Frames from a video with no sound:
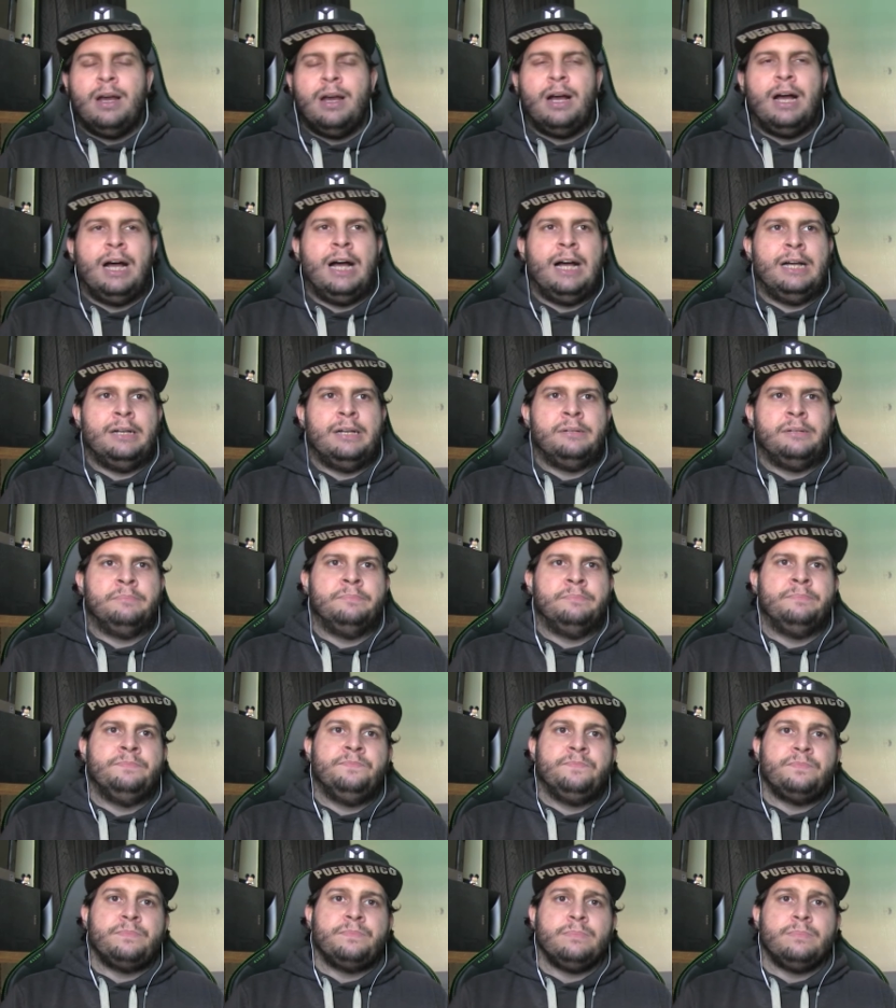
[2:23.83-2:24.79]
Um,
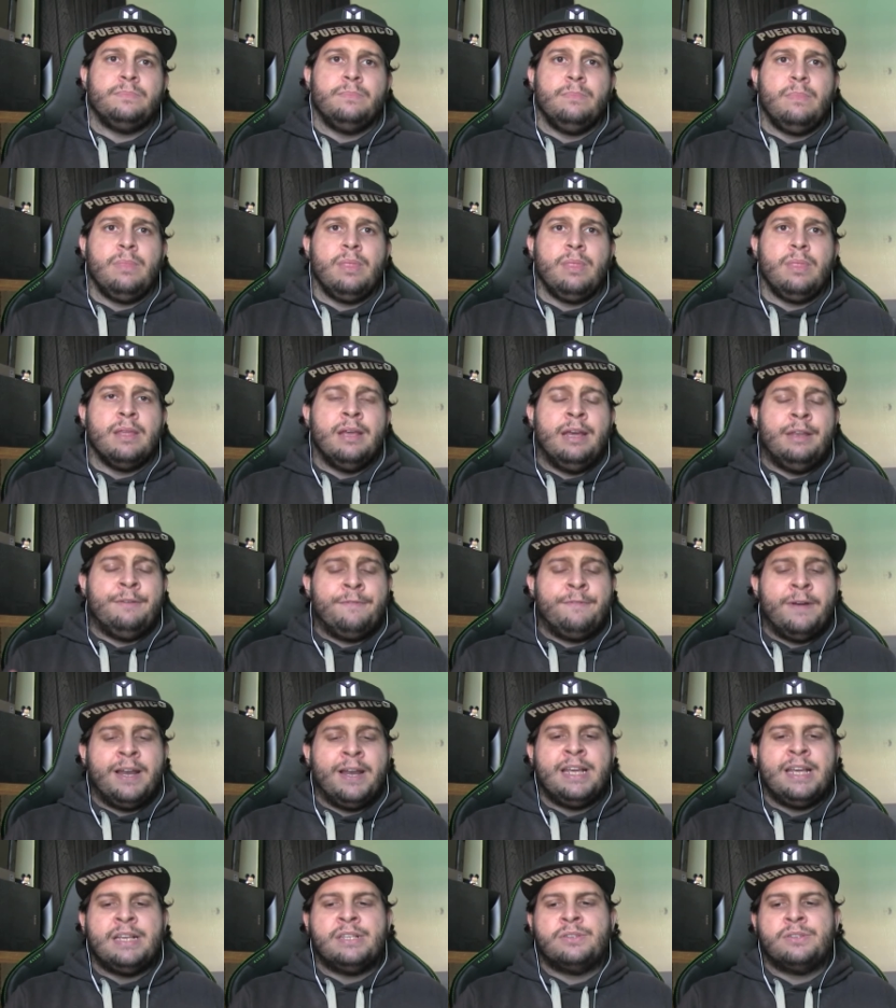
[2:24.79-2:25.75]
and
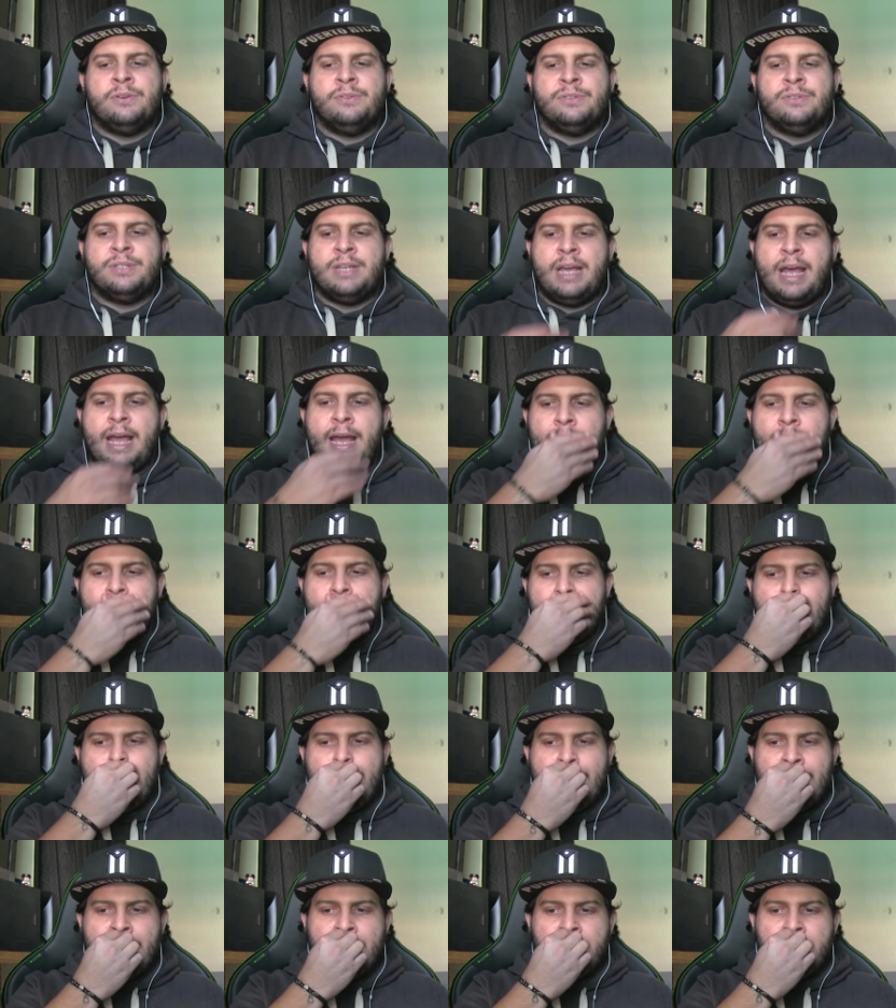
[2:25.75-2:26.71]
Felix goes ahead
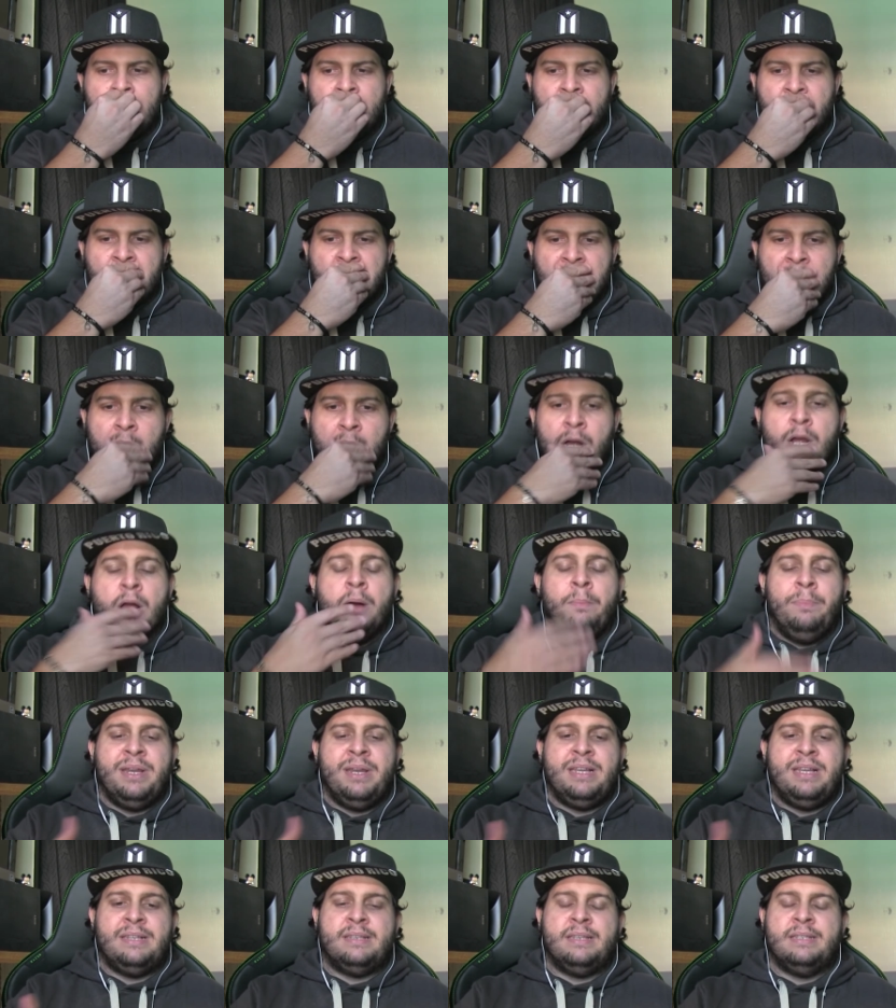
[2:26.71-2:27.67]
and
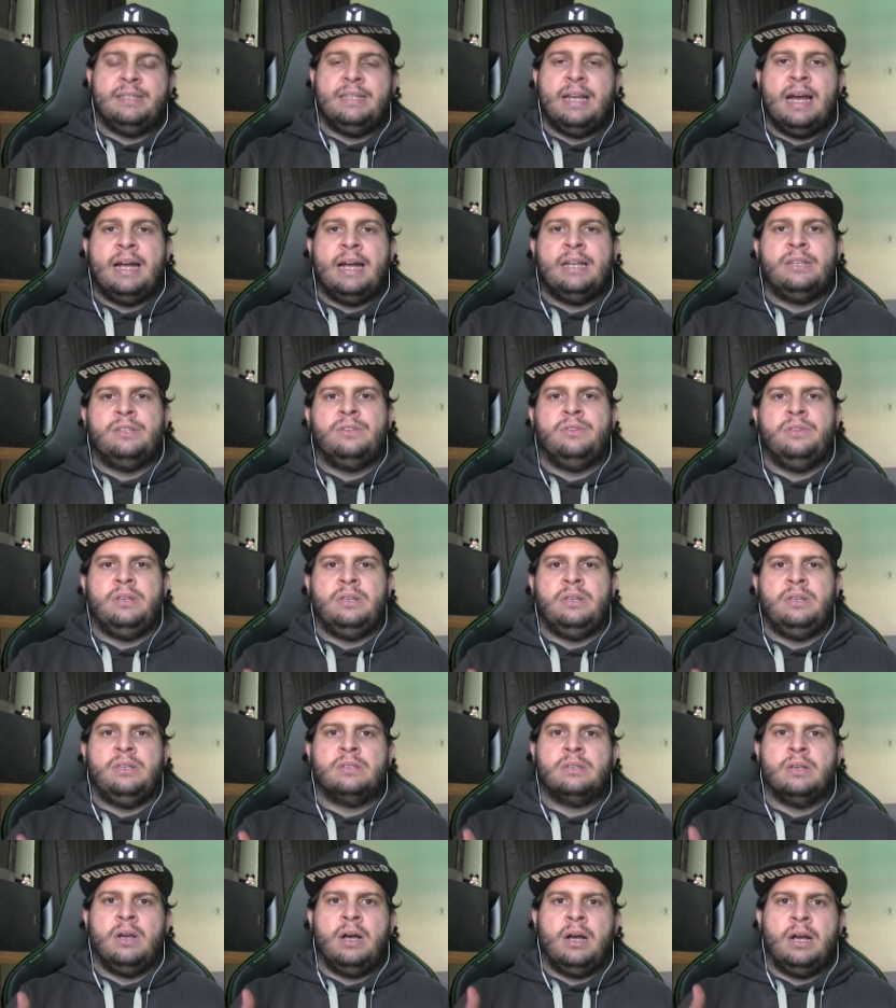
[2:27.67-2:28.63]
accompanies his dad to
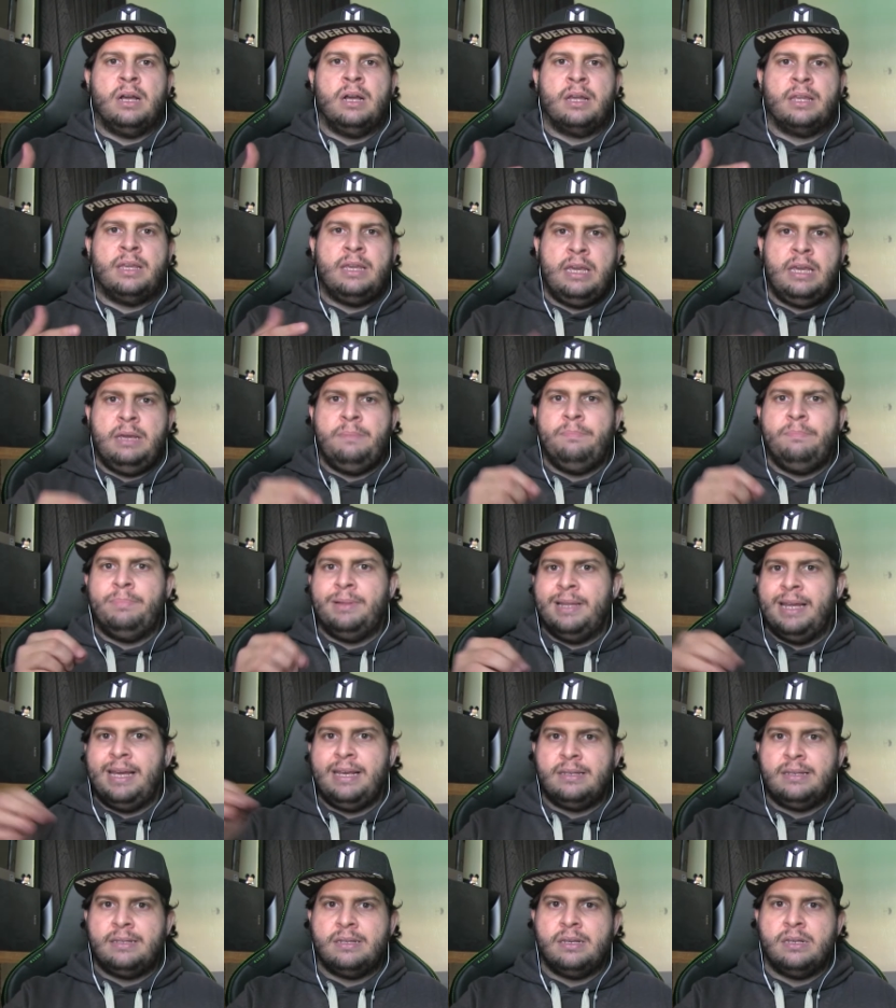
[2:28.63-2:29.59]
these uh, key
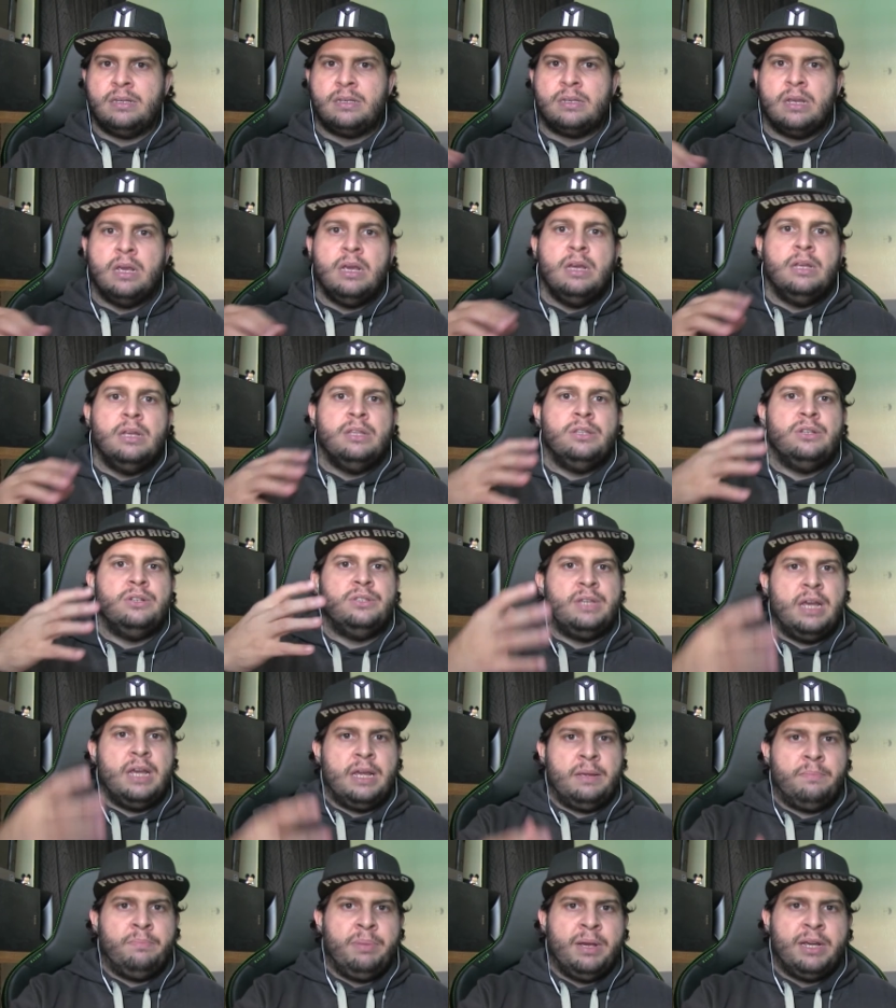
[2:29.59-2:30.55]
places to
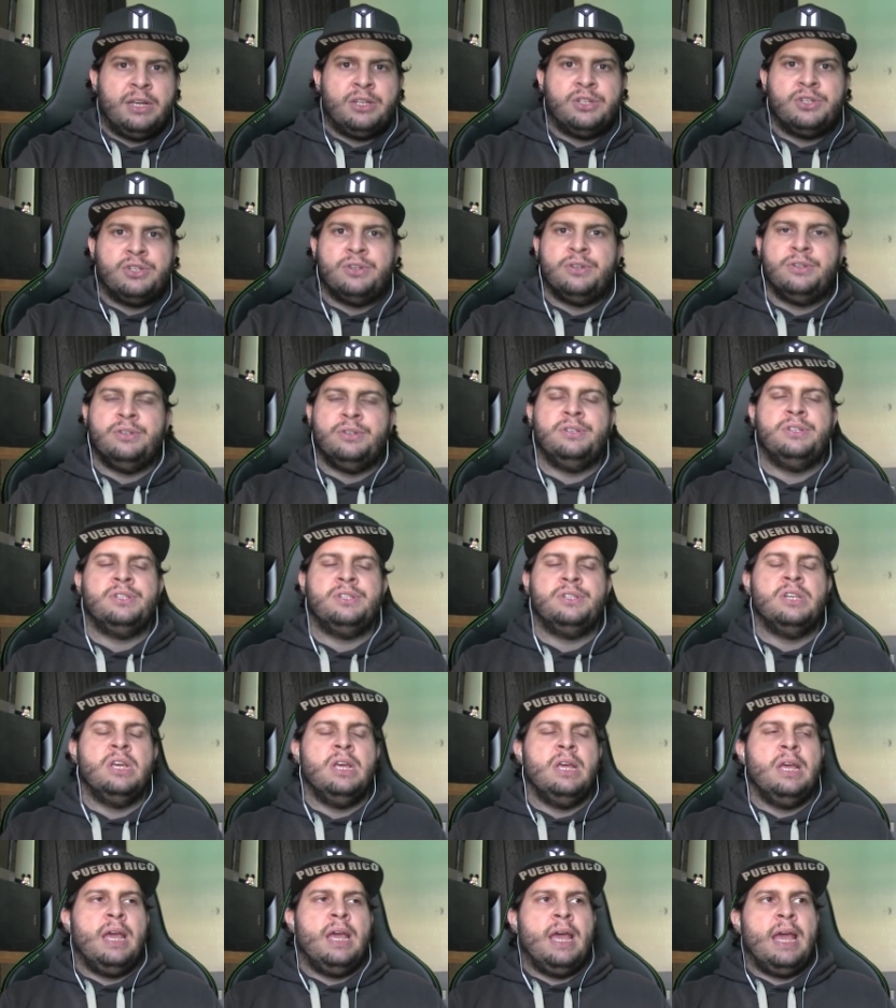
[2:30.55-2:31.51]
take pictures
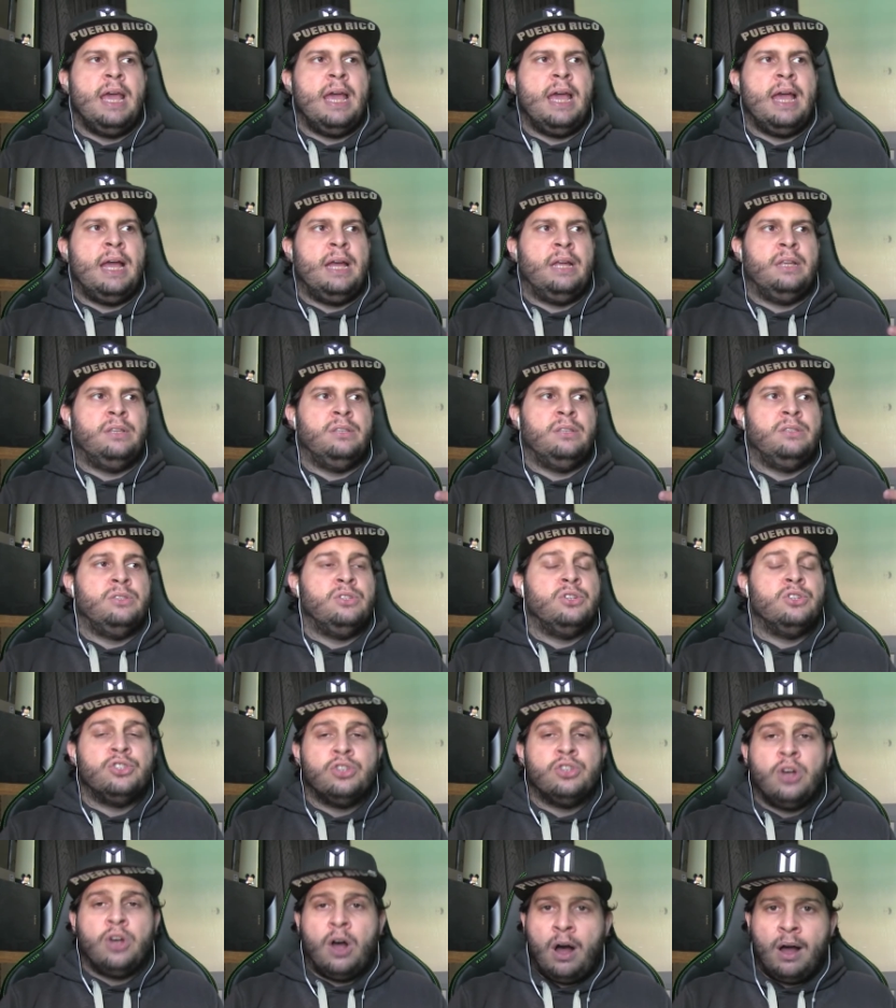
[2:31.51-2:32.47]
and to
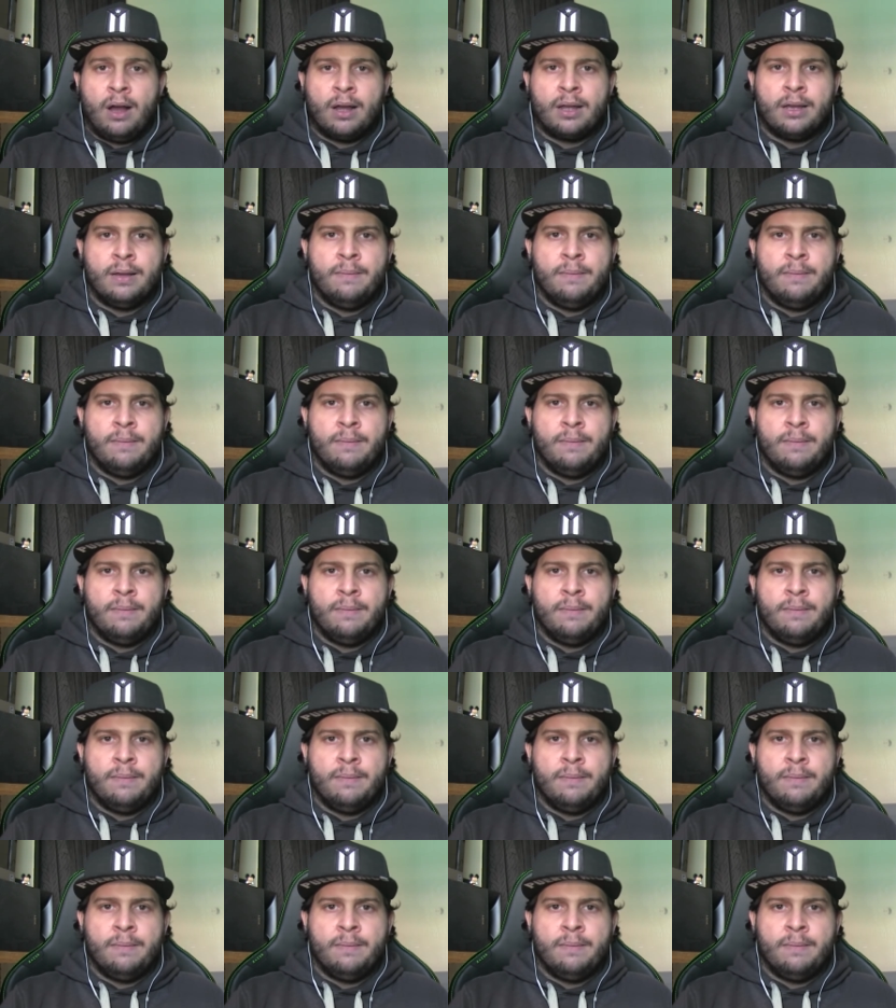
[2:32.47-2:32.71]
talk.